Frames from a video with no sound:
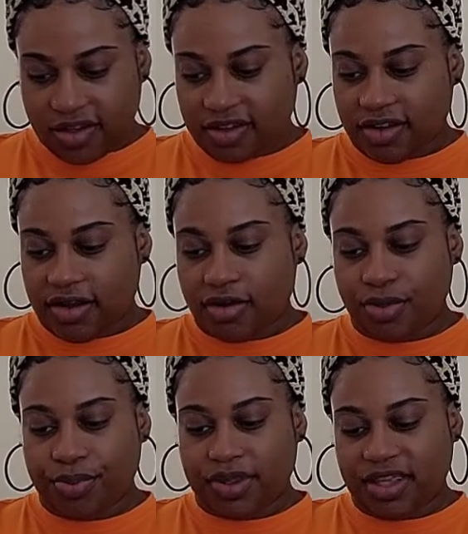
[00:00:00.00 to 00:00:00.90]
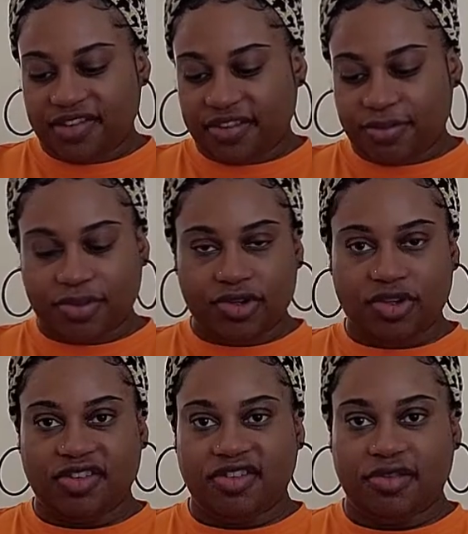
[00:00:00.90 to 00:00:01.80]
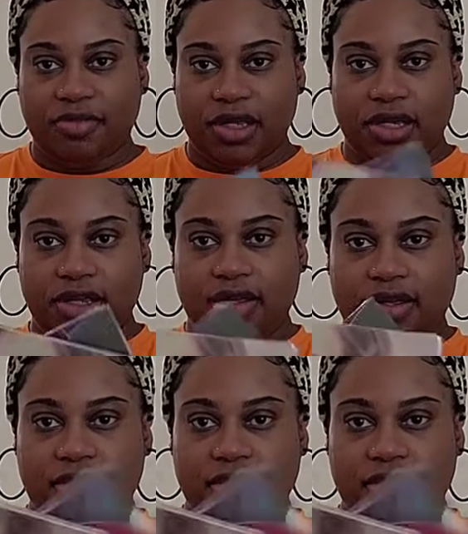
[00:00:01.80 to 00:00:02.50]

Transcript: So I'll open these up in just a minute,